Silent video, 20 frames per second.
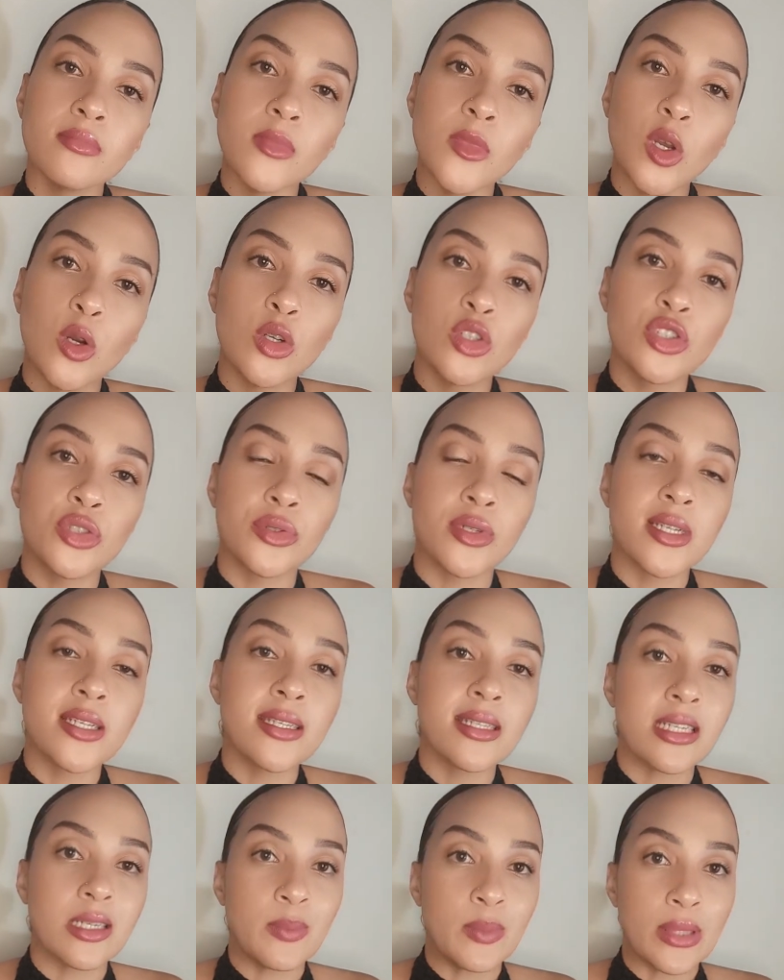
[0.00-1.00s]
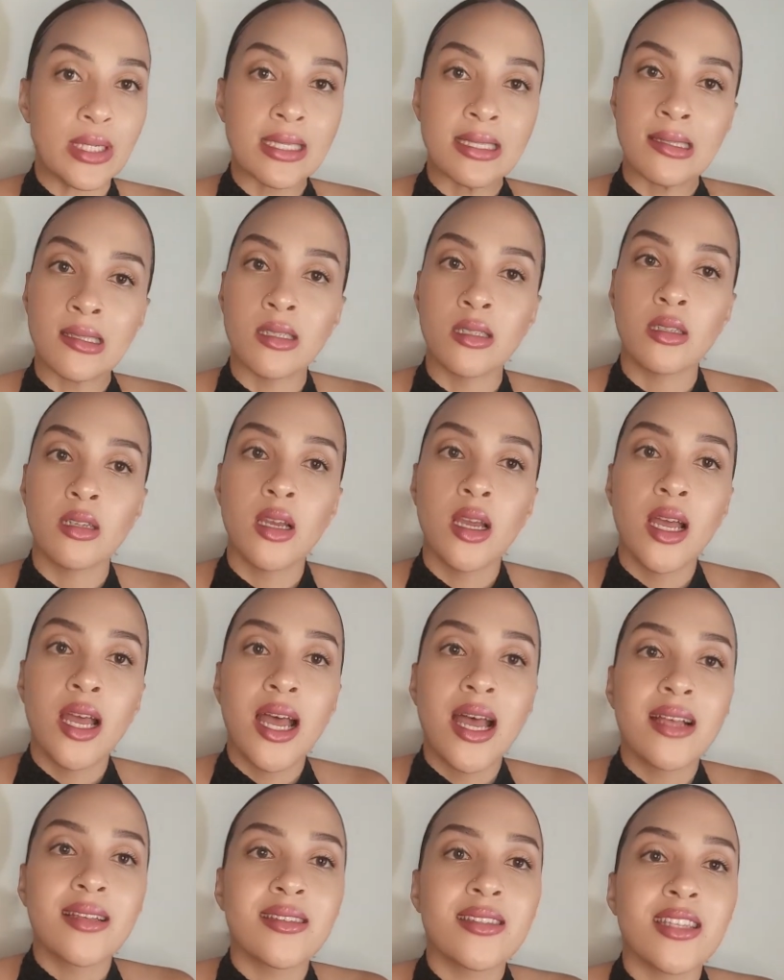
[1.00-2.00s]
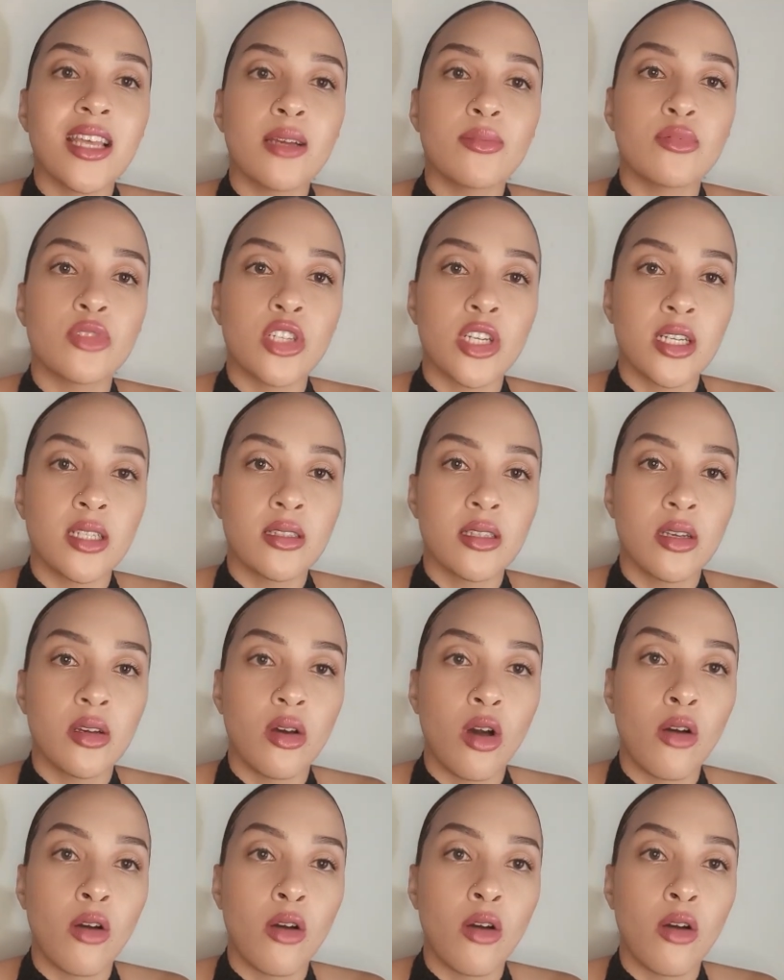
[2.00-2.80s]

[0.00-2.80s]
or juristic person, subject,